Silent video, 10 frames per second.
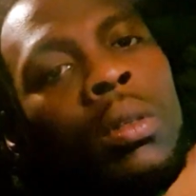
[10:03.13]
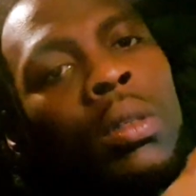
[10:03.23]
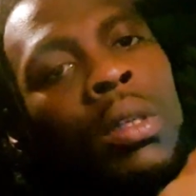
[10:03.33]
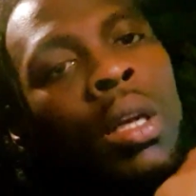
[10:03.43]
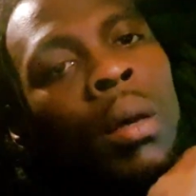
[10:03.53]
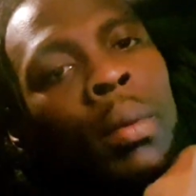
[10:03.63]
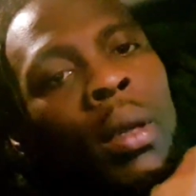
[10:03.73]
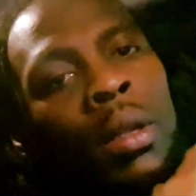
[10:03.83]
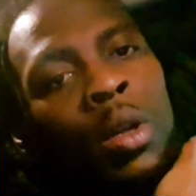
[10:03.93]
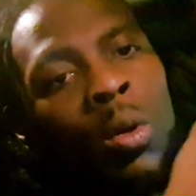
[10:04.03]
Yeah, you know what I
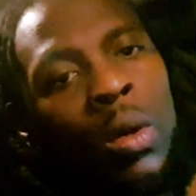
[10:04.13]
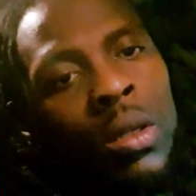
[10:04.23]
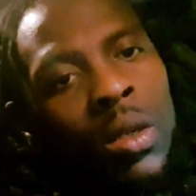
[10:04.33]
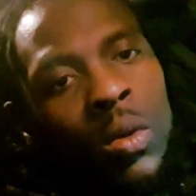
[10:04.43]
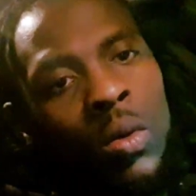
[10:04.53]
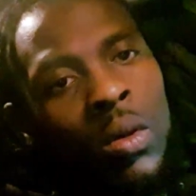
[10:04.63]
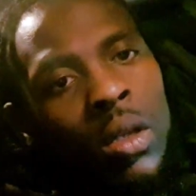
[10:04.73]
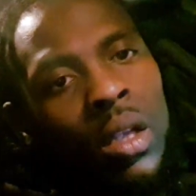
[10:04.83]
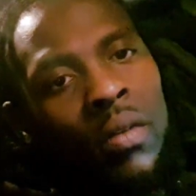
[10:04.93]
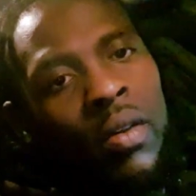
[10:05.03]
mean? You know what to do.
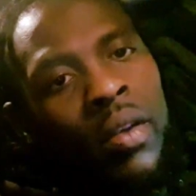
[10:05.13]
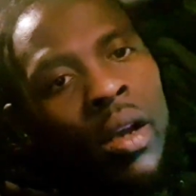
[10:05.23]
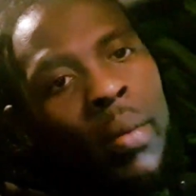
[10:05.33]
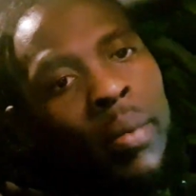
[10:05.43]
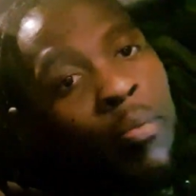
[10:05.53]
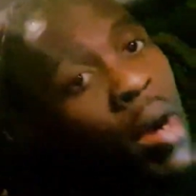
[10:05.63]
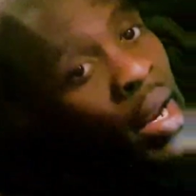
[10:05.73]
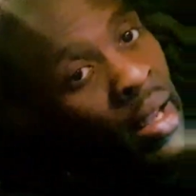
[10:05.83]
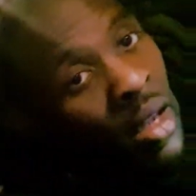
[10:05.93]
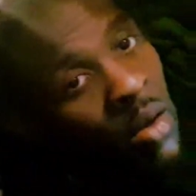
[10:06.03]
Even if you make
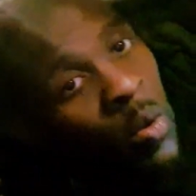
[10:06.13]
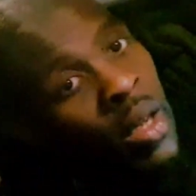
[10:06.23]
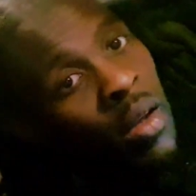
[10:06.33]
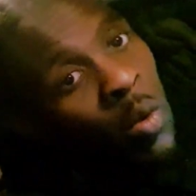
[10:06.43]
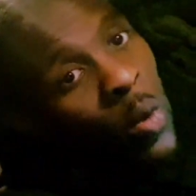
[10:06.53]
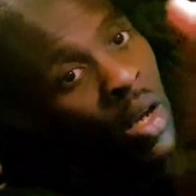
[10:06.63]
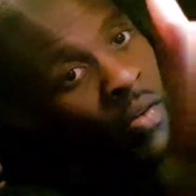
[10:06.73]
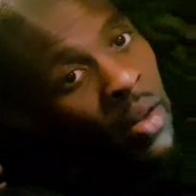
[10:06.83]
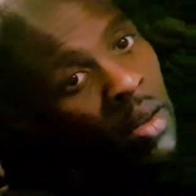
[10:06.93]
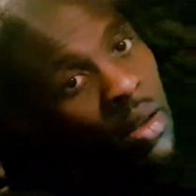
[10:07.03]
pride get in the way, that way of
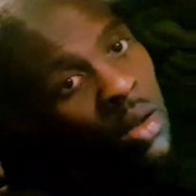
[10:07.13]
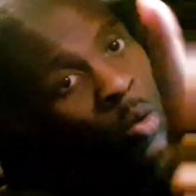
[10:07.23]
it, mm -hmm.